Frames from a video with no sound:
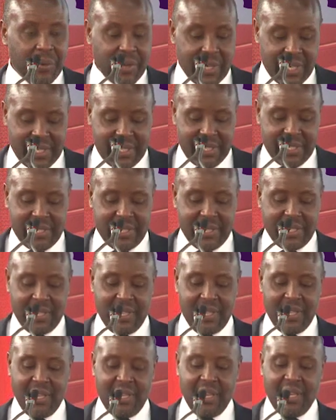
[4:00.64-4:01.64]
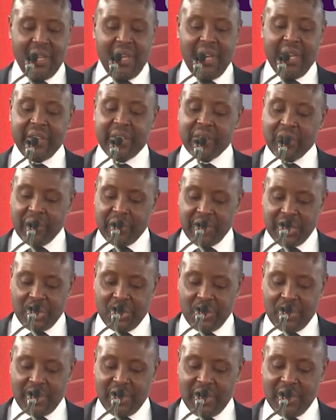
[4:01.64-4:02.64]
awards and
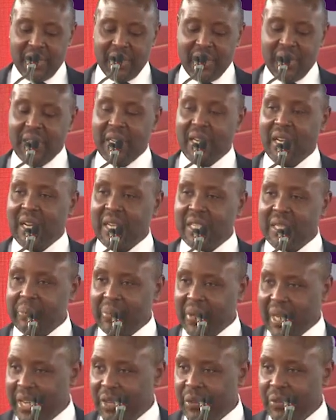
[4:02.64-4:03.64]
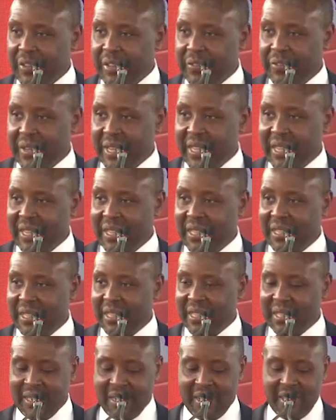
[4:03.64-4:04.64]
recognition as the pride of Africa.
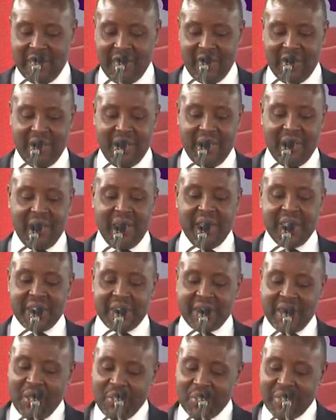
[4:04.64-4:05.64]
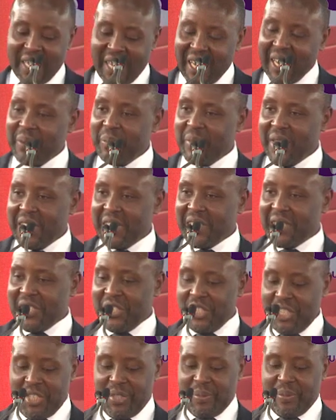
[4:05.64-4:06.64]
It is now time, ladies
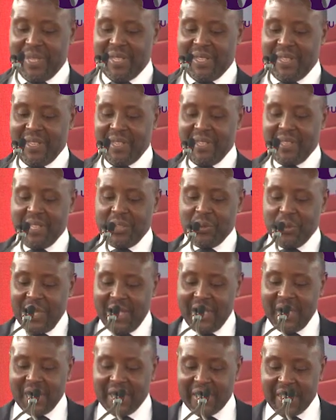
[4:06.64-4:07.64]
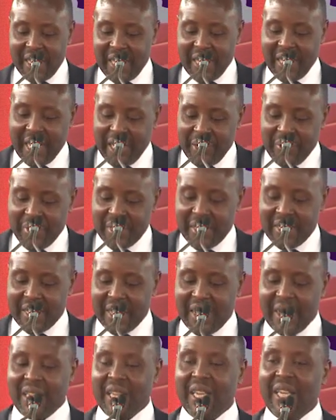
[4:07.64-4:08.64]
and gentlemen, that we as Kenya Airways
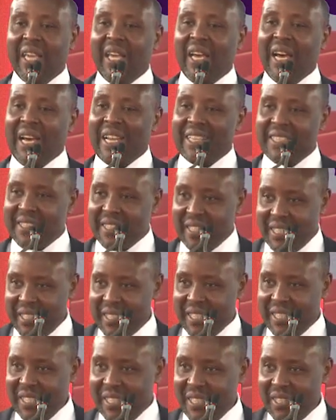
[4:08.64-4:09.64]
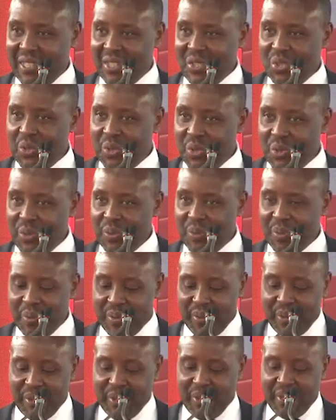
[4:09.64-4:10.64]
say asante to you,
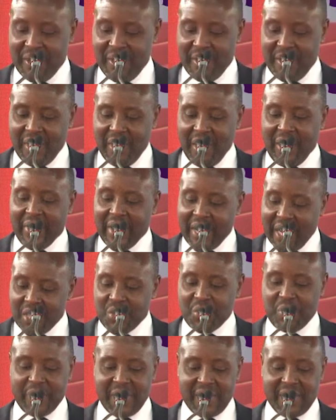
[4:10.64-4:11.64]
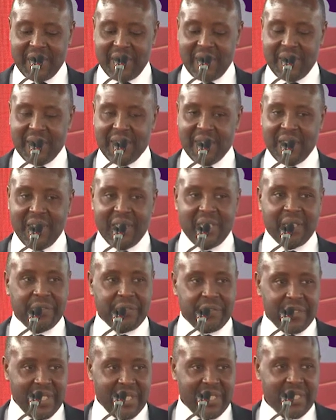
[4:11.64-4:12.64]
our customers, in a
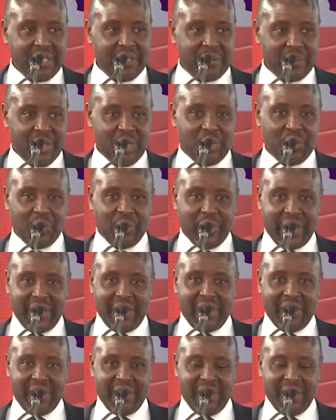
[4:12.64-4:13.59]
very special way.